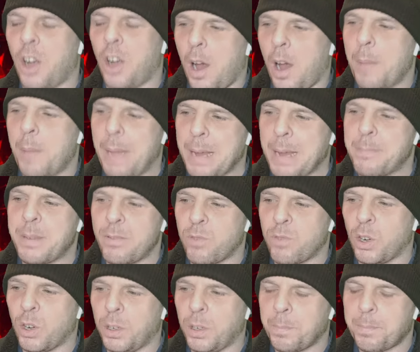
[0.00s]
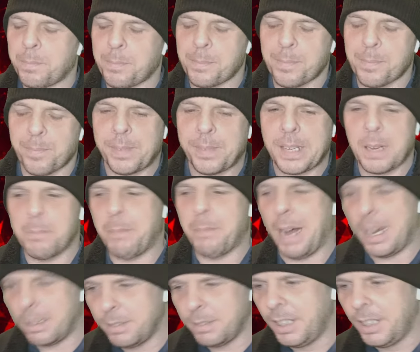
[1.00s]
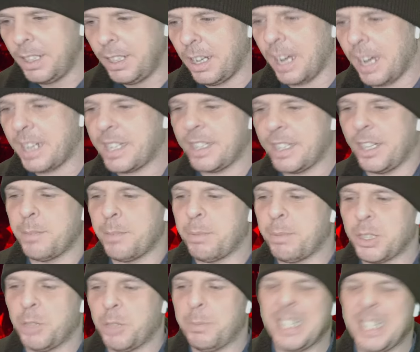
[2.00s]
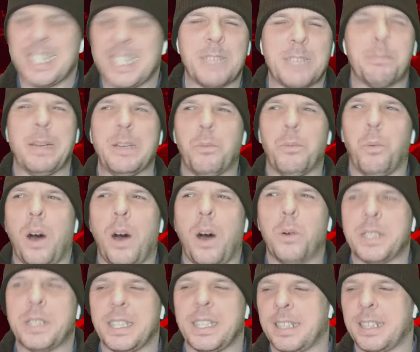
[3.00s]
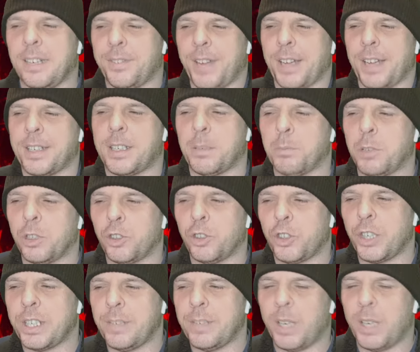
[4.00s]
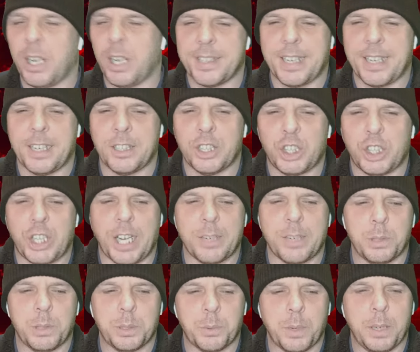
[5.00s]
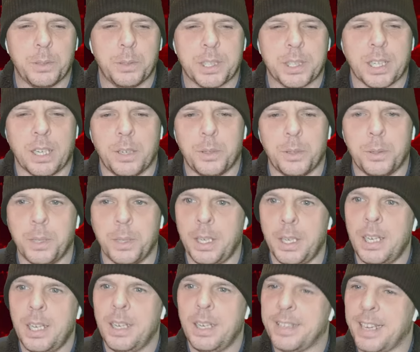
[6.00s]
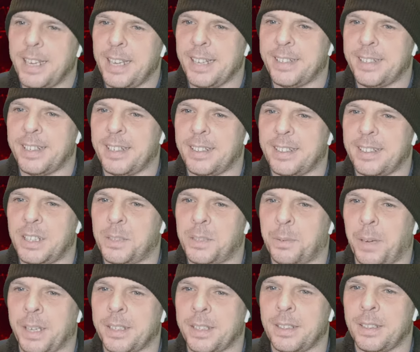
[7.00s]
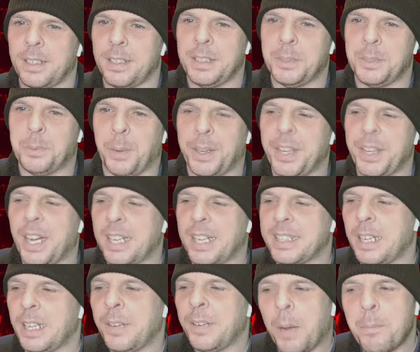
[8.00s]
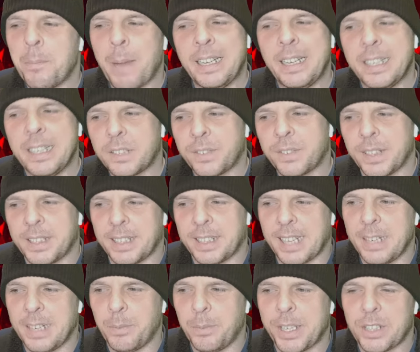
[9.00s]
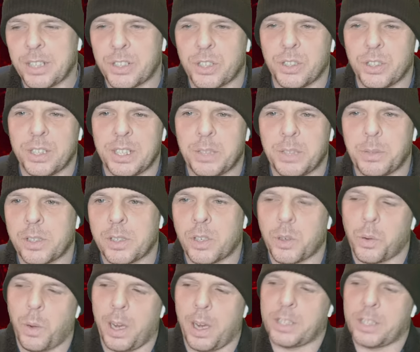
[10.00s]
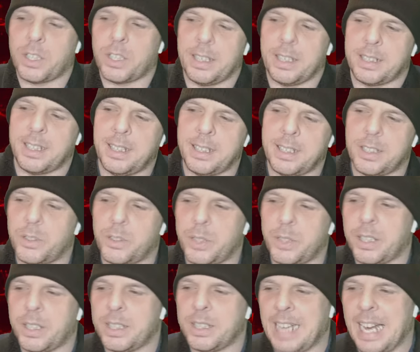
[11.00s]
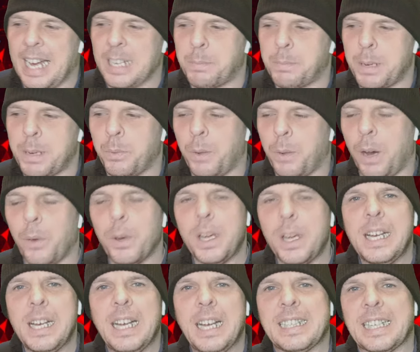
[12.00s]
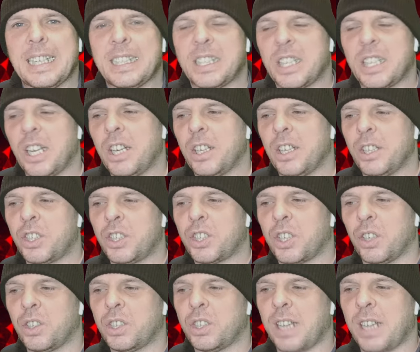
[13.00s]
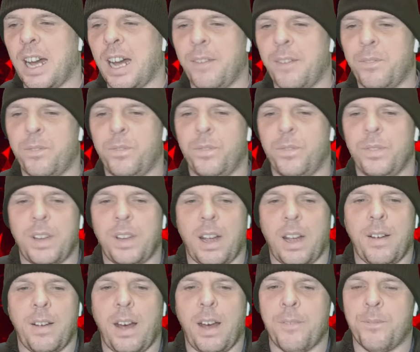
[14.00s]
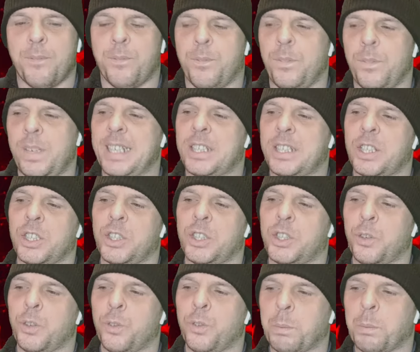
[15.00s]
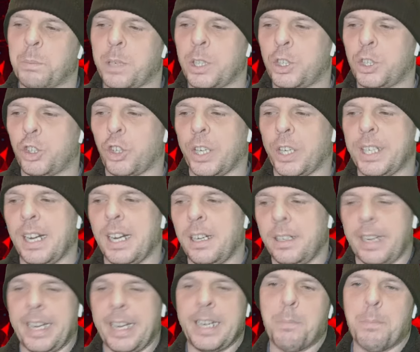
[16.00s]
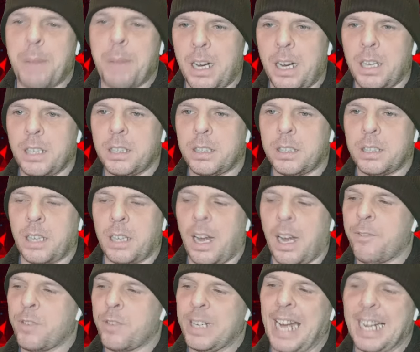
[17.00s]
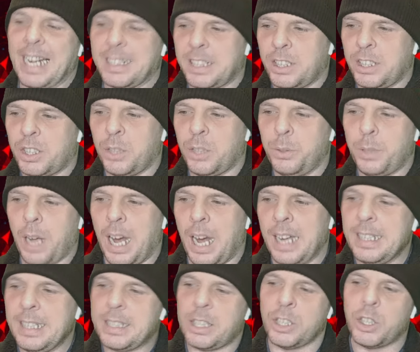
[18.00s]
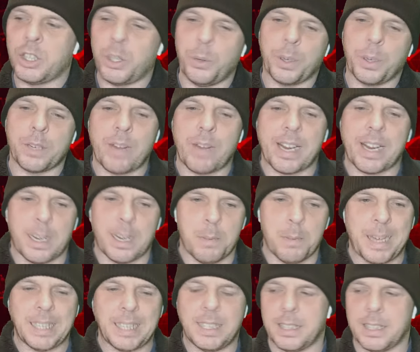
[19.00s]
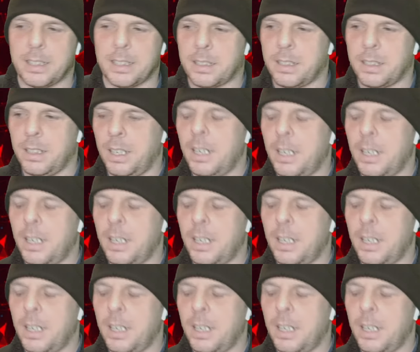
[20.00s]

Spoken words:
I may be wrong, but I can only presume it is. It's been a while since I've done some Katrina Velarde on the channel as well, so yeah, this one is one that I see on my list for the day. When I saw this one, I got quite excited to listen to it because it has been a while. There's certain songs that I've listened to from Katrina in the past that I've reacted to, that I listen to on a regular basis.